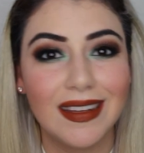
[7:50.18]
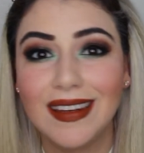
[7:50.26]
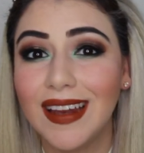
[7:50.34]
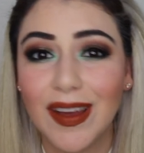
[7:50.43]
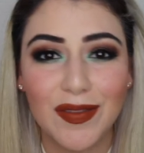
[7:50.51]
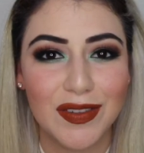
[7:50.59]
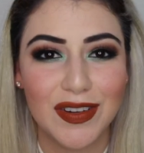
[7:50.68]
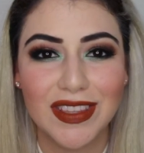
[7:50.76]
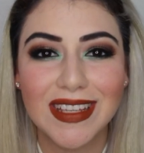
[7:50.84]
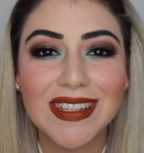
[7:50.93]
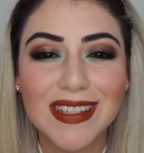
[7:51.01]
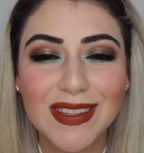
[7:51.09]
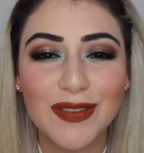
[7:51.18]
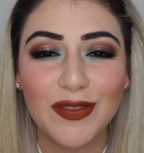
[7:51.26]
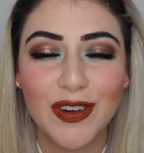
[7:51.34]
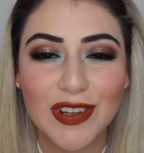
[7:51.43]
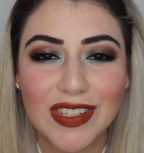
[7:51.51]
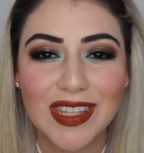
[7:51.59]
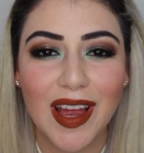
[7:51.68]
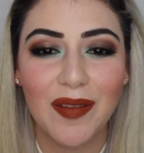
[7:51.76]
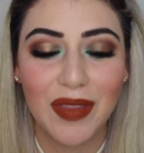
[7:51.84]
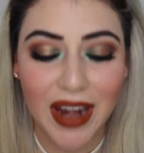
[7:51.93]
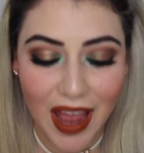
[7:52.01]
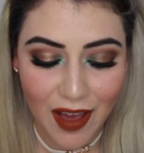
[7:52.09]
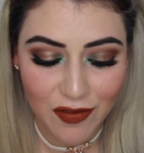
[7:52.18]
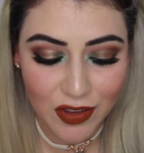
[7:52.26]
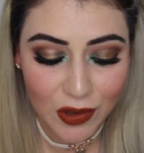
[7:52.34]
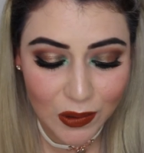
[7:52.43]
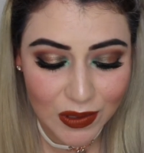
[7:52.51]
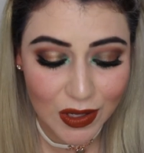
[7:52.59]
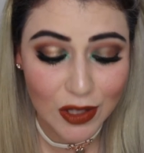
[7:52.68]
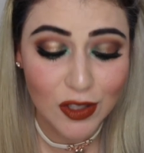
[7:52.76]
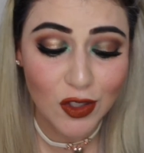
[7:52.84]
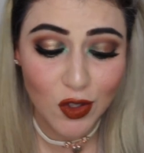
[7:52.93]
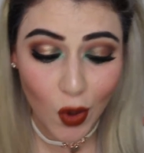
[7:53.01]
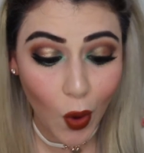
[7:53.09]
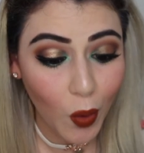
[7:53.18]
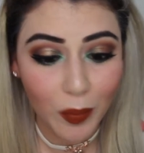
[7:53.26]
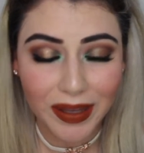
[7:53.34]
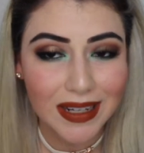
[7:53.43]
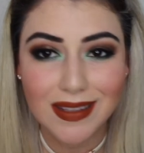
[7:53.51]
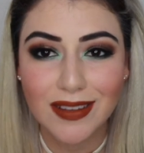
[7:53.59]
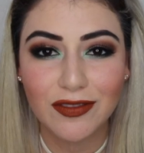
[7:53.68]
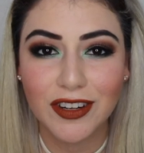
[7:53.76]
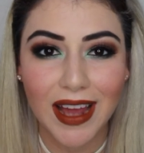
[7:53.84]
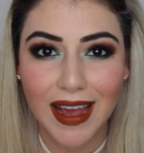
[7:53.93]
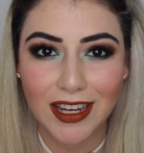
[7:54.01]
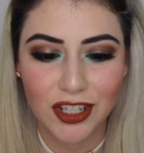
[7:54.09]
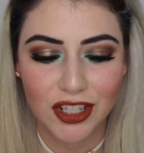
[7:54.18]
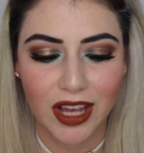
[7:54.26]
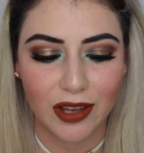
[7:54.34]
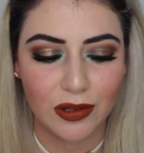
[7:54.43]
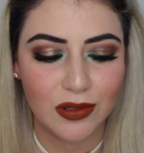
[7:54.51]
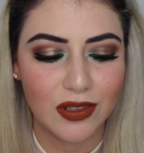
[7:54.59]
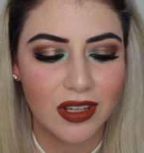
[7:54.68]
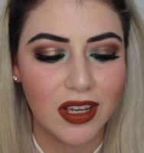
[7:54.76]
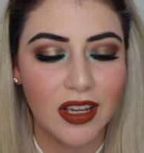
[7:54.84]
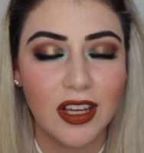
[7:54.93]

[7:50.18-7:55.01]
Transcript: Never. This is the first time that I have used so many different eyeshadows